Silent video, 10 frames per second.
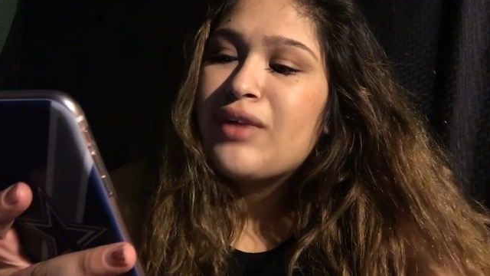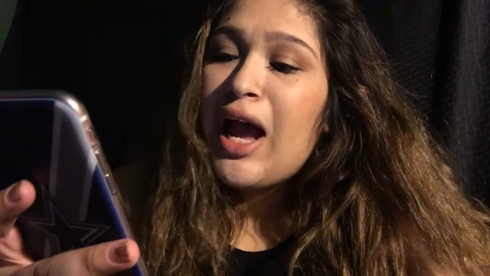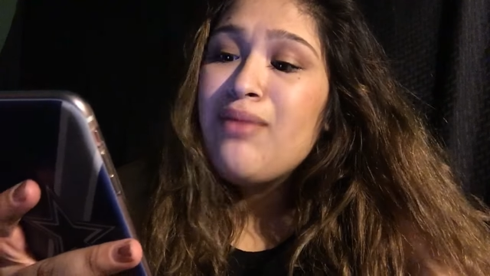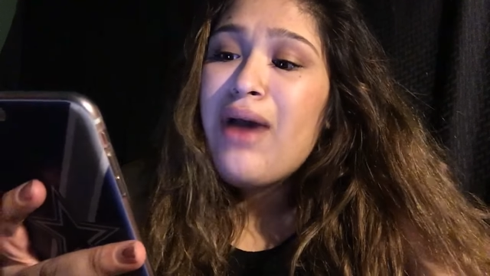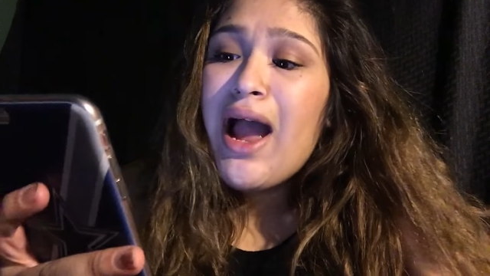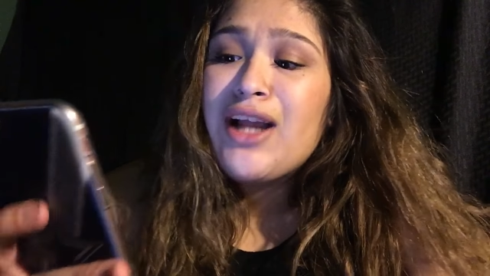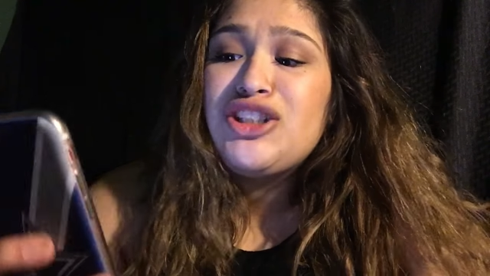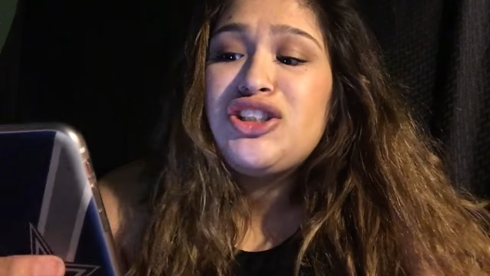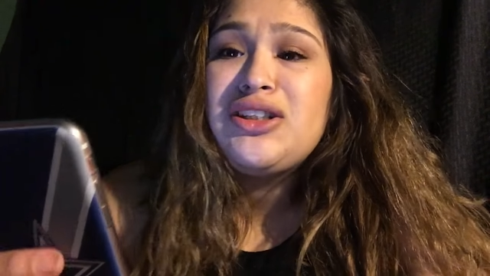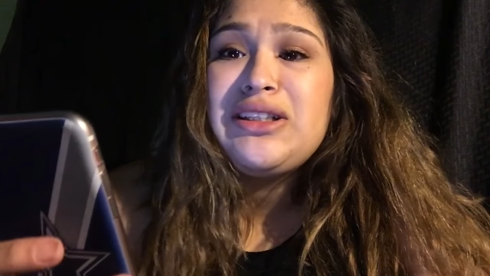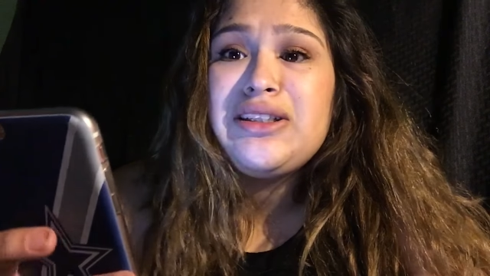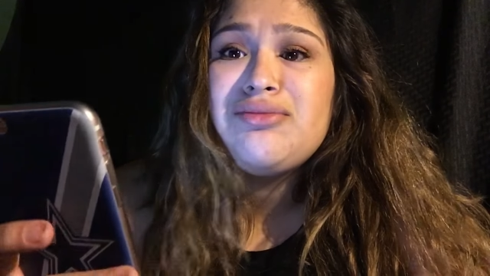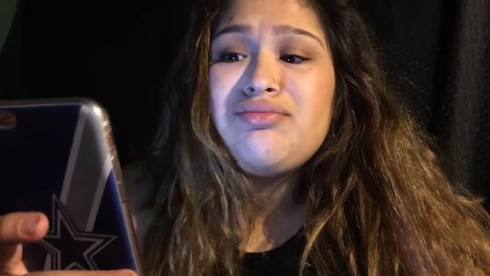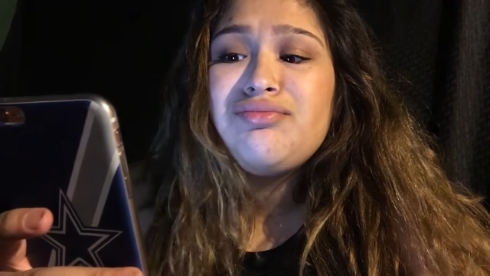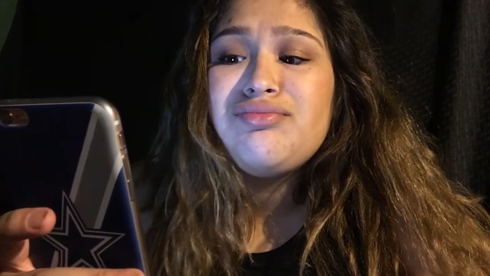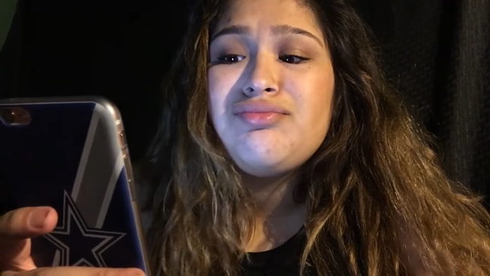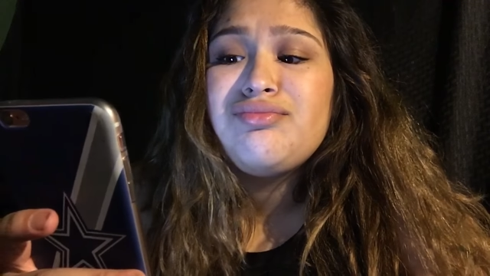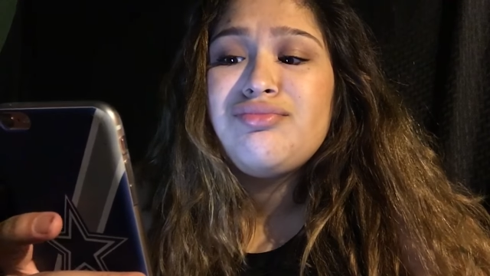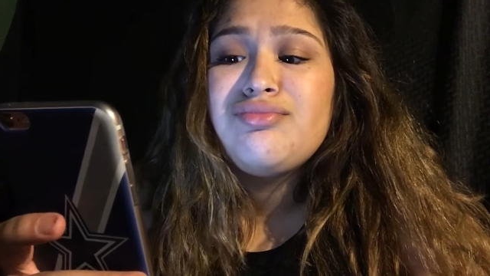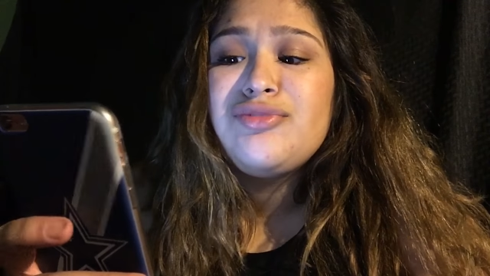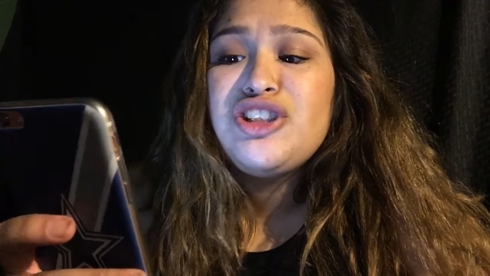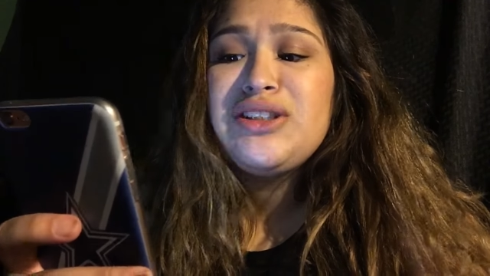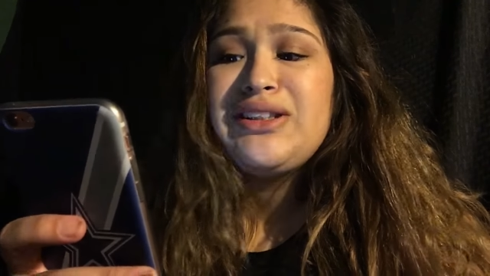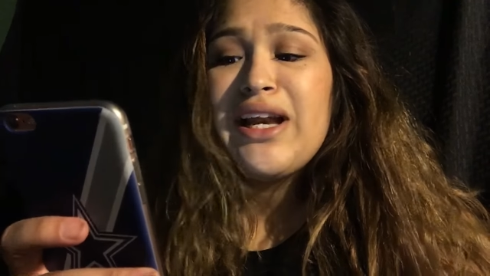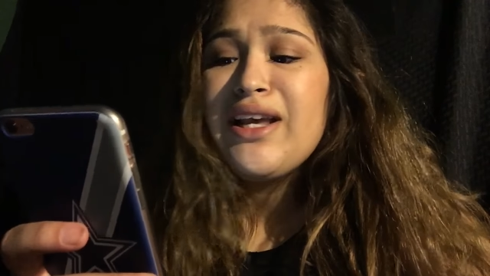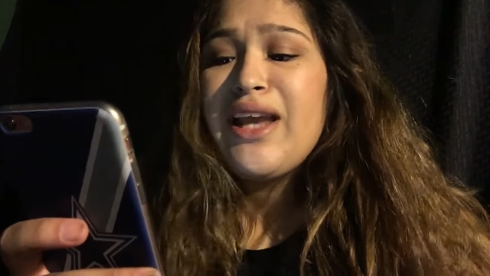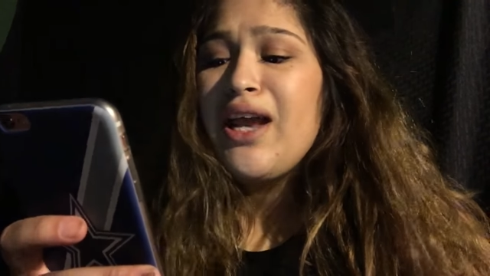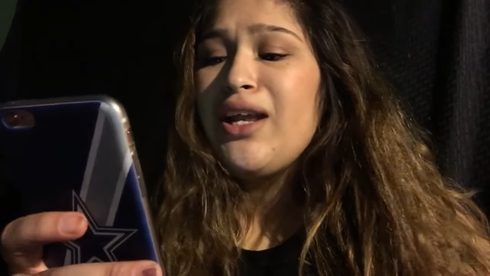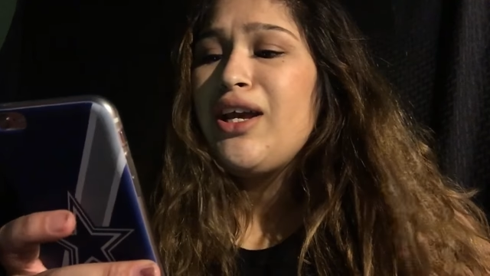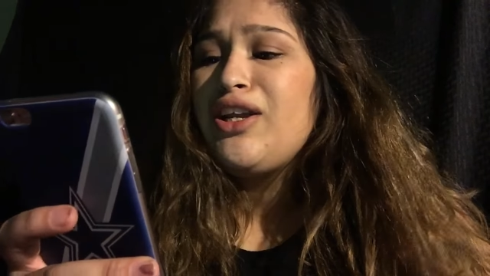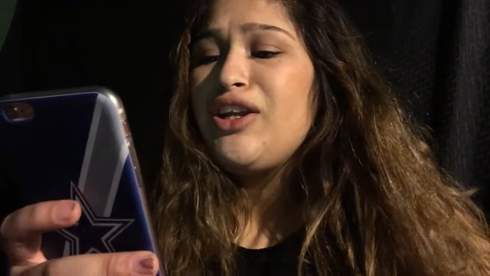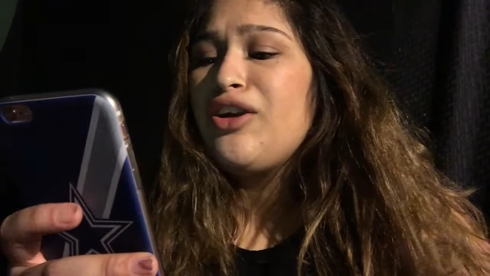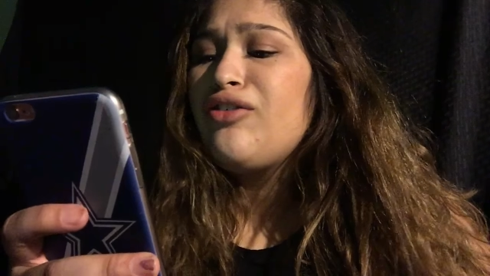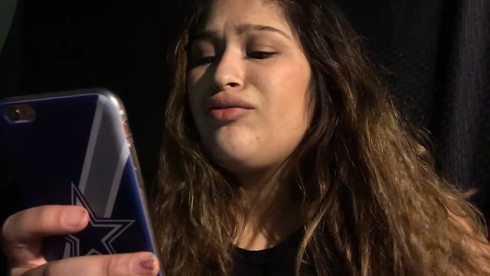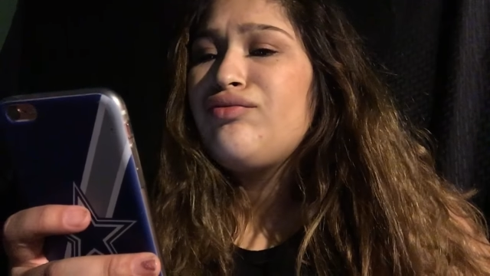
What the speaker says: I'm actually just dedicated, you know.